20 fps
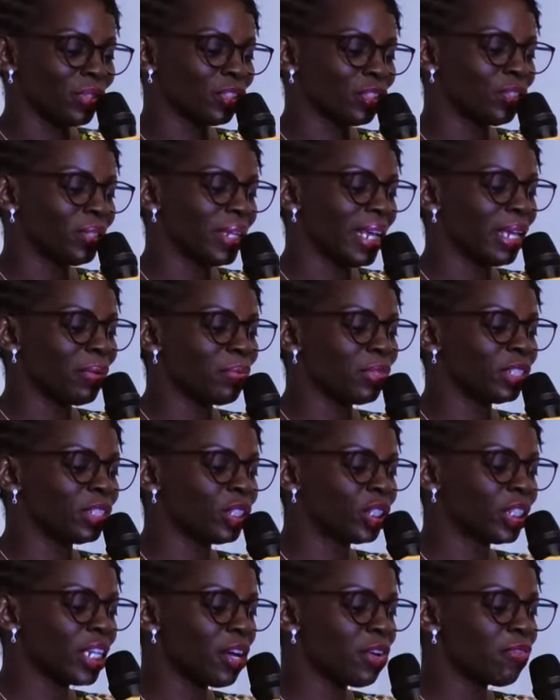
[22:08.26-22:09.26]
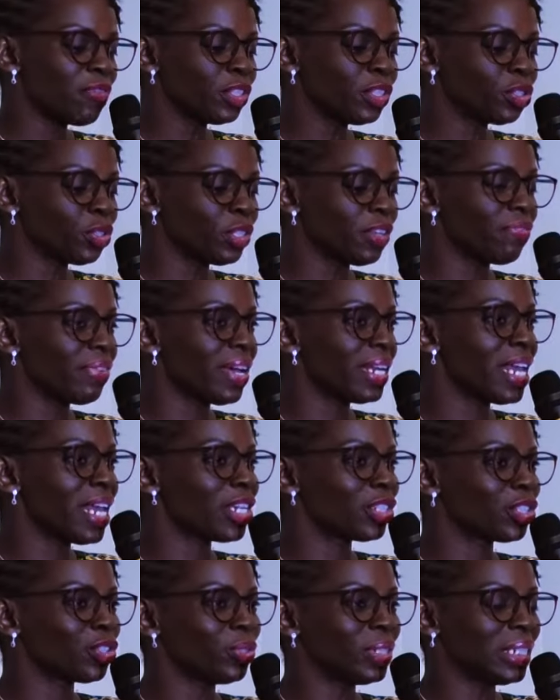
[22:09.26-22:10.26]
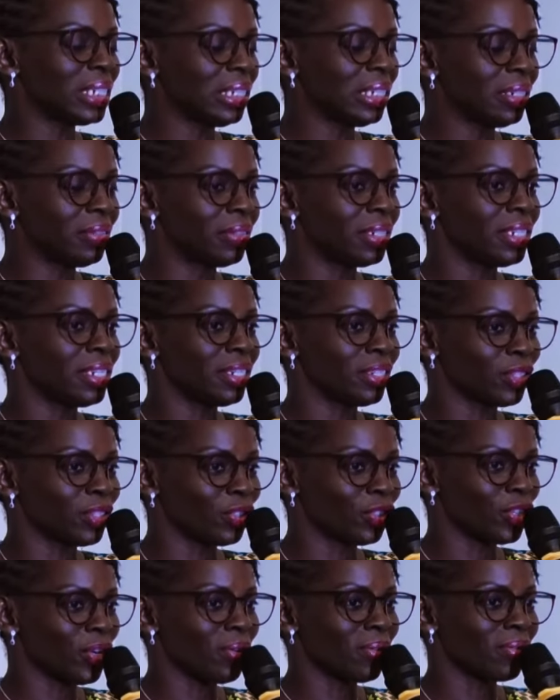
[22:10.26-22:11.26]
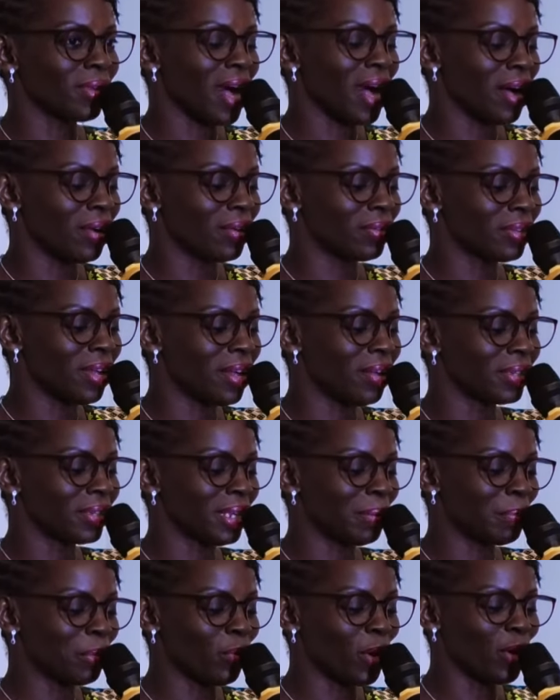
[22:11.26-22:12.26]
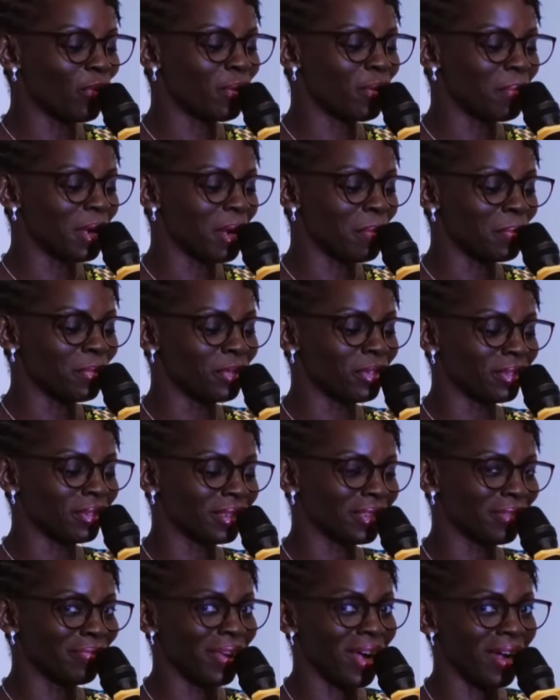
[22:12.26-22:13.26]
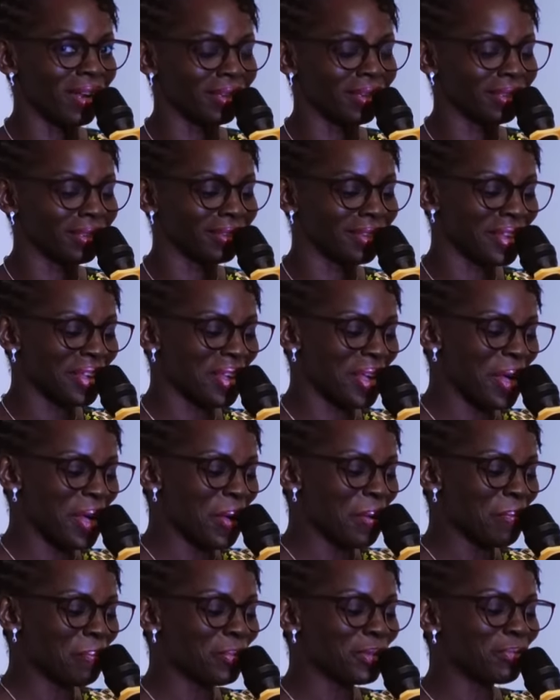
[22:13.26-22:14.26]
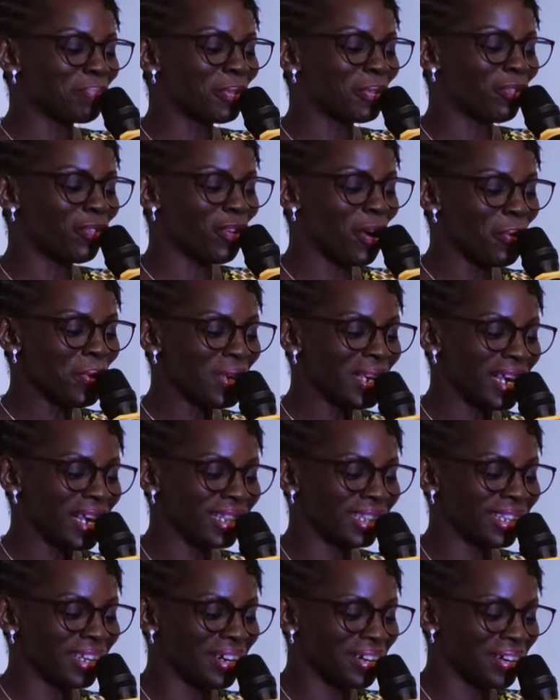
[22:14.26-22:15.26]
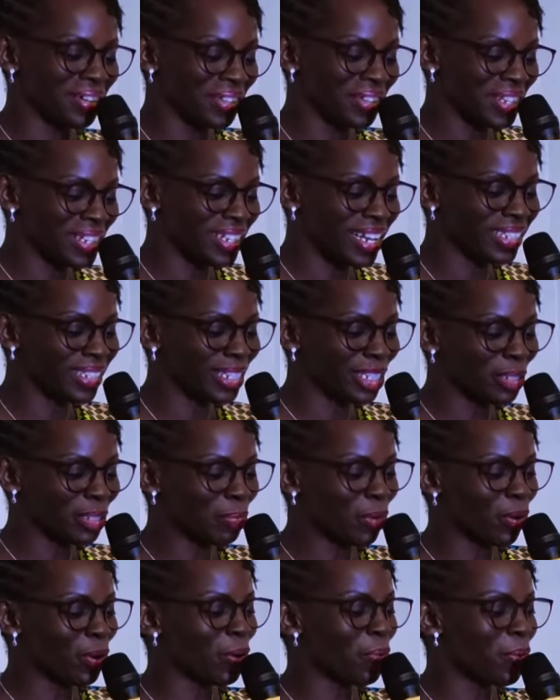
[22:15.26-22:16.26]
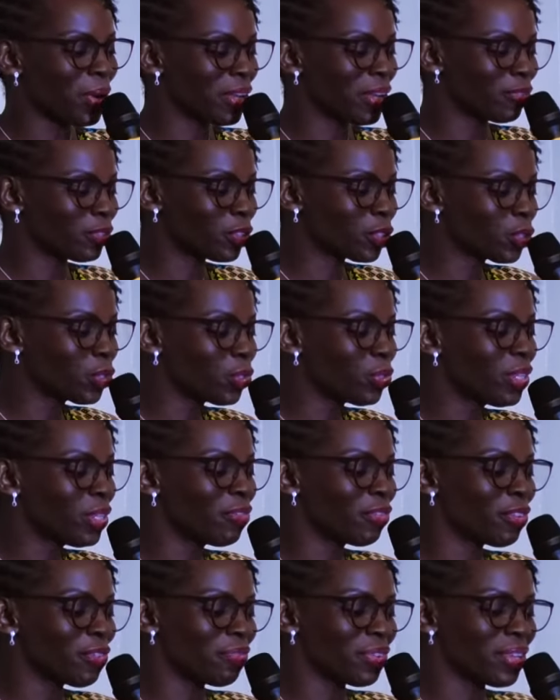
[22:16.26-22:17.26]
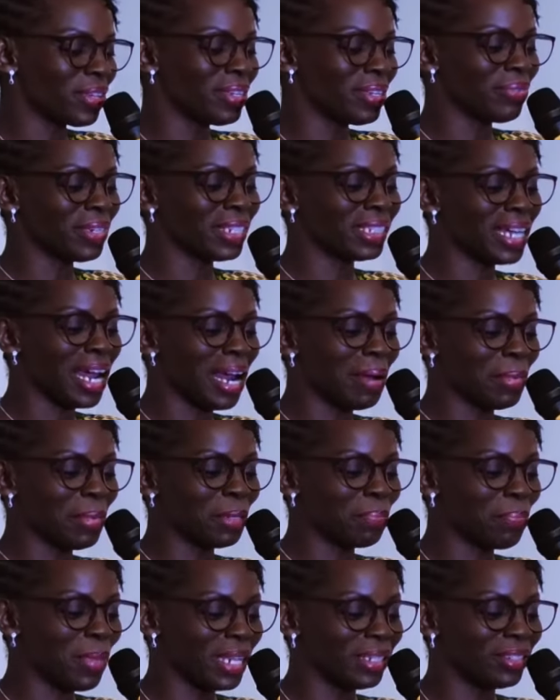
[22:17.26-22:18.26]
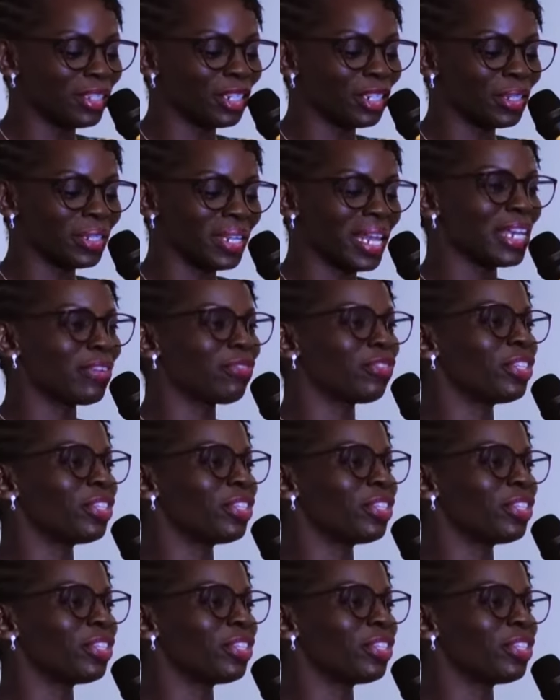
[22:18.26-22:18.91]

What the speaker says: today will delve into the financial nitty-gritty, so I'll keep away from numbers. But before we get there, let's explore what a truly fulfilling retirement might look like